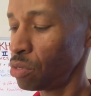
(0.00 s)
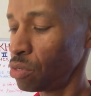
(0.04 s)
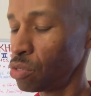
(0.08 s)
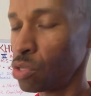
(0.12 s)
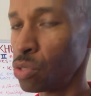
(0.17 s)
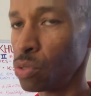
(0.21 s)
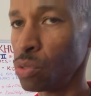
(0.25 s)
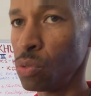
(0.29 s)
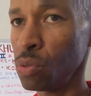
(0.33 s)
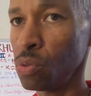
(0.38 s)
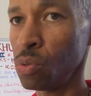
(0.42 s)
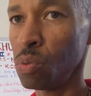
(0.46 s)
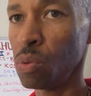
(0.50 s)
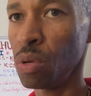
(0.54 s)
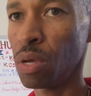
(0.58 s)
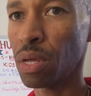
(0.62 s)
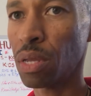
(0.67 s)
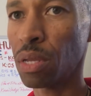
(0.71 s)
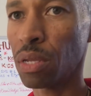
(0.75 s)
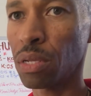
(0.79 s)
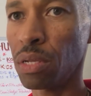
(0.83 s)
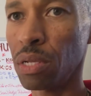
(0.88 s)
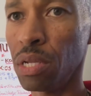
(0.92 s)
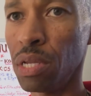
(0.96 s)
to
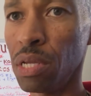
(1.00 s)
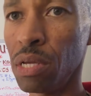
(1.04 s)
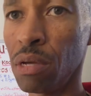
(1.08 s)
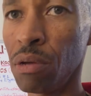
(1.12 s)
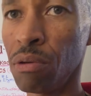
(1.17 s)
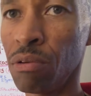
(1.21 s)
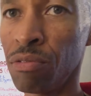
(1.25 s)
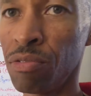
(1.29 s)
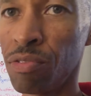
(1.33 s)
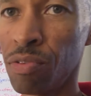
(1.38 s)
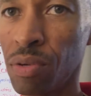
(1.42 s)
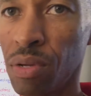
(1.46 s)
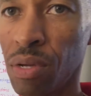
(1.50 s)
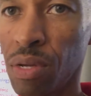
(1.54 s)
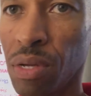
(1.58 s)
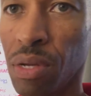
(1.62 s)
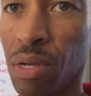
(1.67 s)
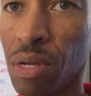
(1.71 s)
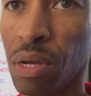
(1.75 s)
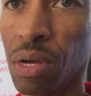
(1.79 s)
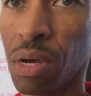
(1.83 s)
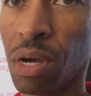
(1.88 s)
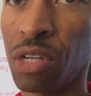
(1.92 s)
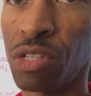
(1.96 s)
live
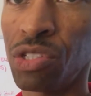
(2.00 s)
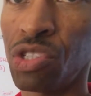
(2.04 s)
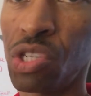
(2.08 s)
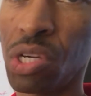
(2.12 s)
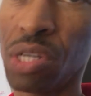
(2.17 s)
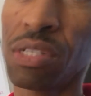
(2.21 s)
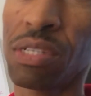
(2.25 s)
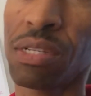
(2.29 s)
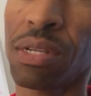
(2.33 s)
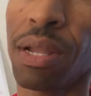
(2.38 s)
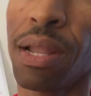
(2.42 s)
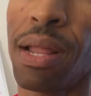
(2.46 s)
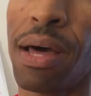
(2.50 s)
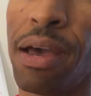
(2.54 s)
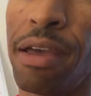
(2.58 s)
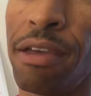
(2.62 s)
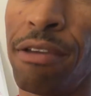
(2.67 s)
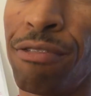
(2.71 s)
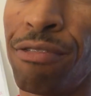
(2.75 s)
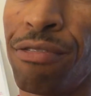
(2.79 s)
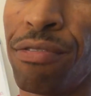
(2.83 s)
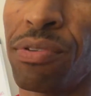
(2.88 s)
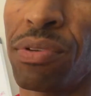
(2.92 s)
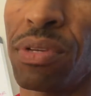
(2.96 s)
a just
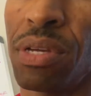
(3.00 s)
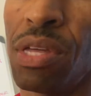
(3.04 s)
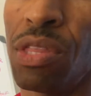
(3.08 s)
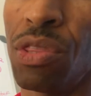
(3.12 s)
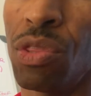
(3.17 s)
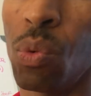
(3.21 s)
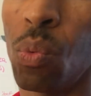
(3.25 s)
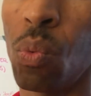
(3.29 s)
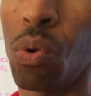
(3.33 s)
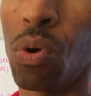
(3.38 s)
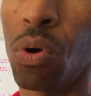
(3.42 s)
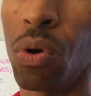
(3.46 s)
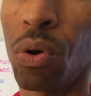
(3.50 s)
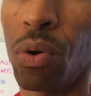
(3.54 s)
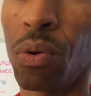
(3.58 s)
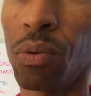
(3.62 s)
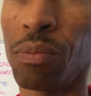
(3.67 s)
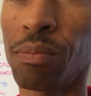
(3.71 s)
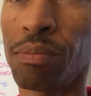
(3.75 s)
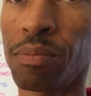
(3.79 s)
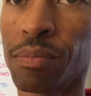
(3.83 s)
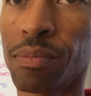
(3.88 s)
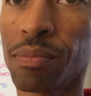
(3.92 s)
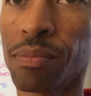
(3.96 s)
life in the world.